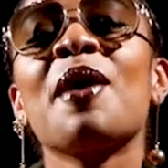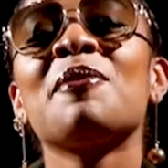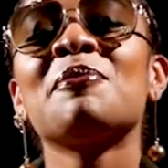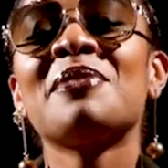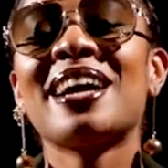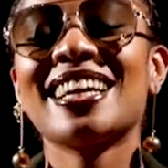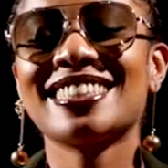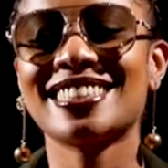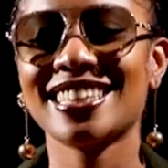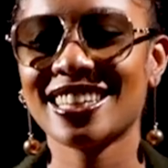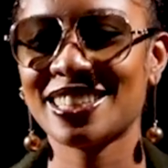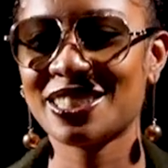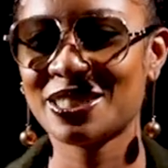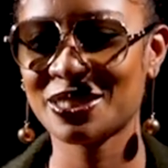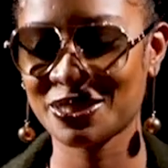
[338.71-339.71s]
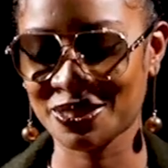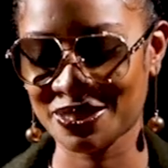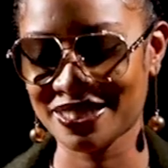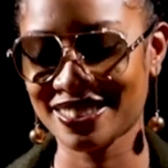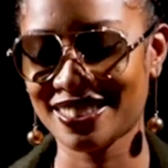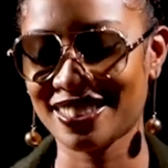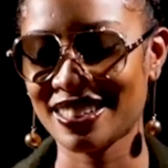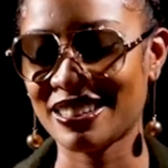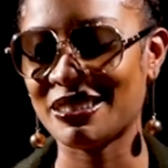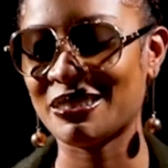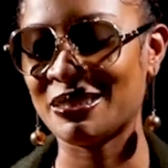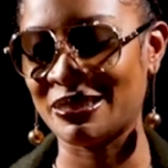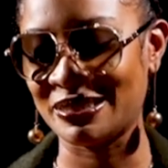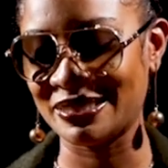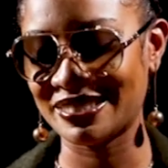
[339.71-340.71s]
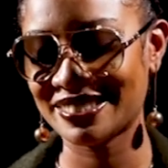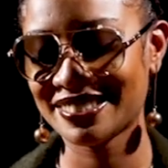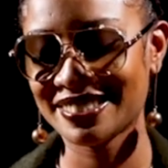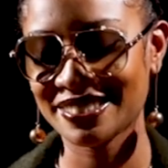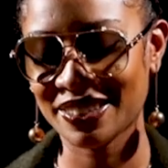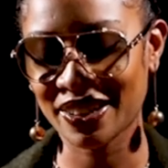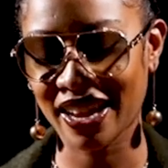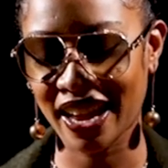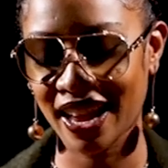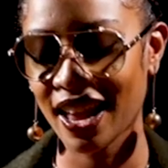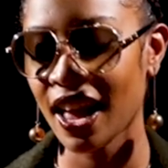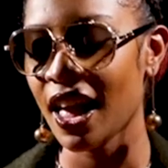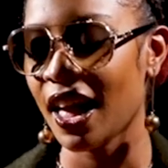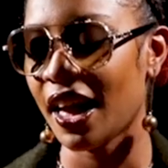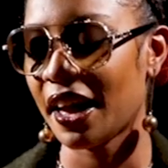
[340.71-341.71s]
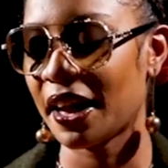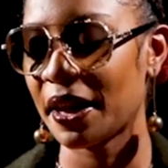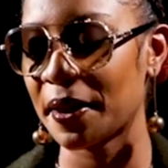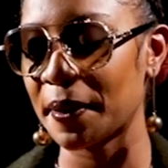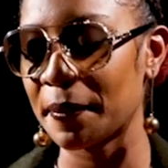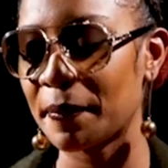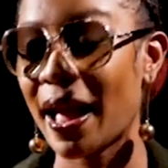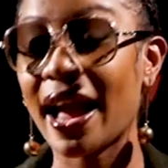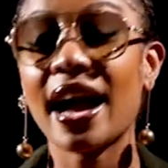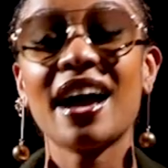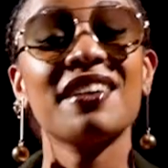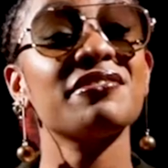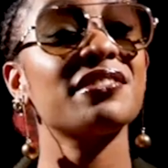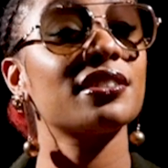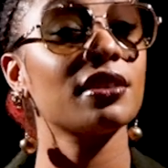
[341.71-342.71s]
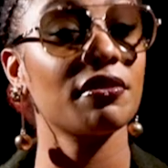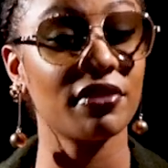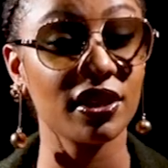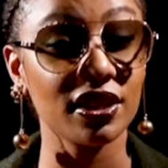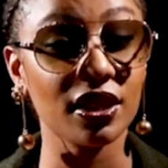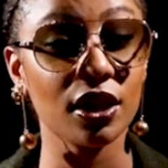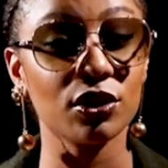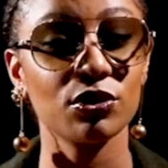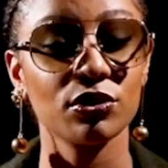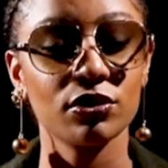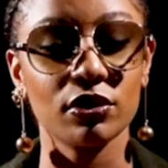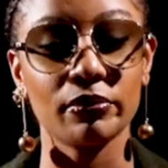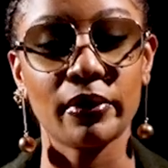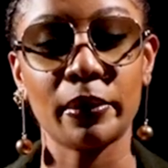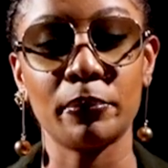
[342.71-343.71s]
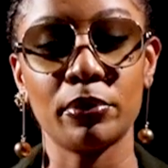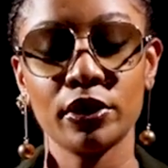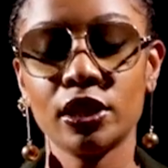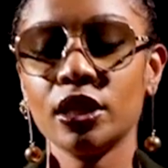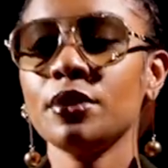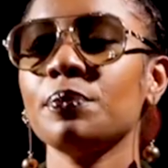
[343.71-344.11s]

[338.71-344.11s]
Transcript: My tattoos. Oh, okay. I have 7 tattoos on my body.